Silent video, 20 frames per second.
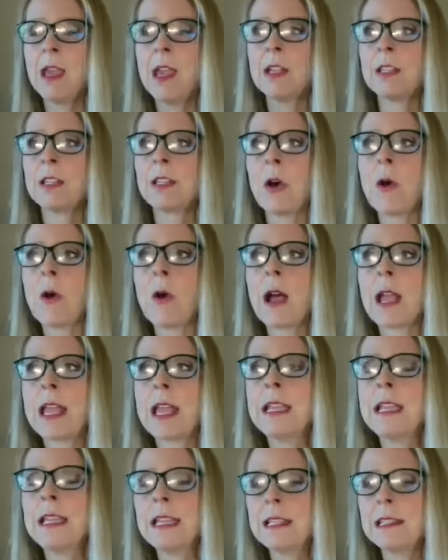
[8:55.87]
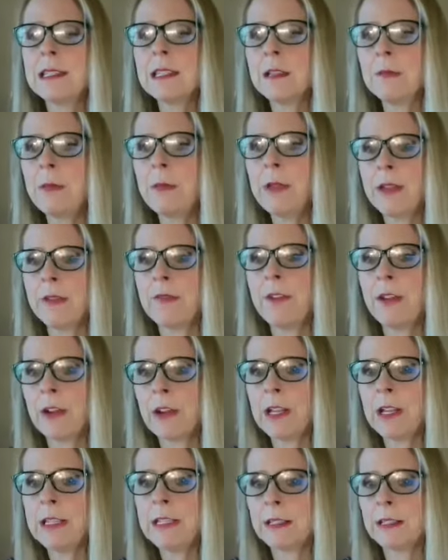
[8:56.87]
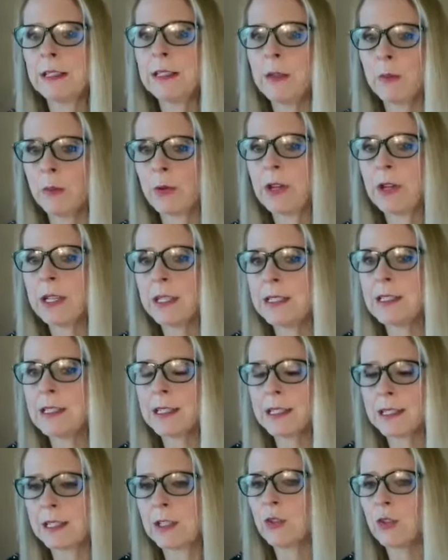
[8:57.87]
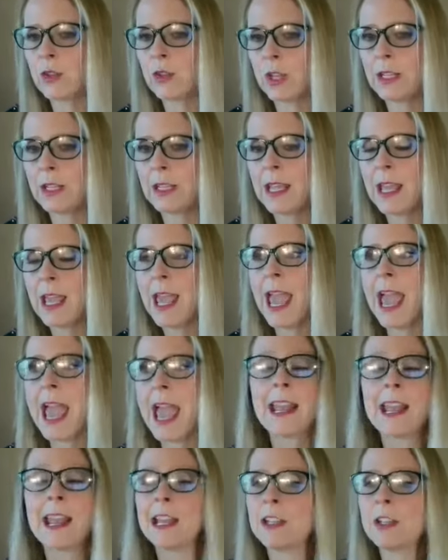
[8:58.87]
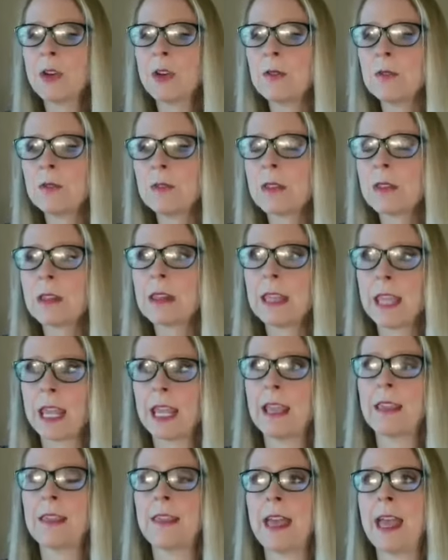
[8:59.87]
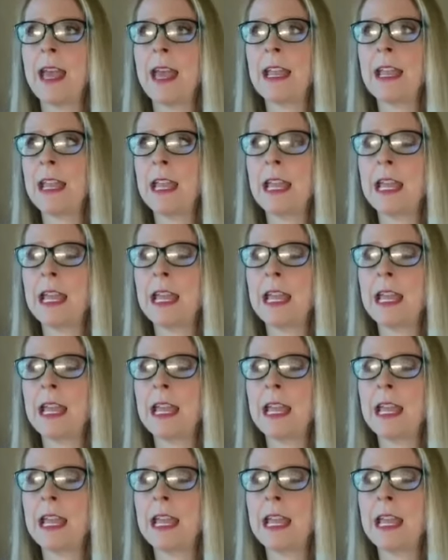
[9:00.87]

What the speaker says: So it needs to be a very deliberate decision. And I don't think that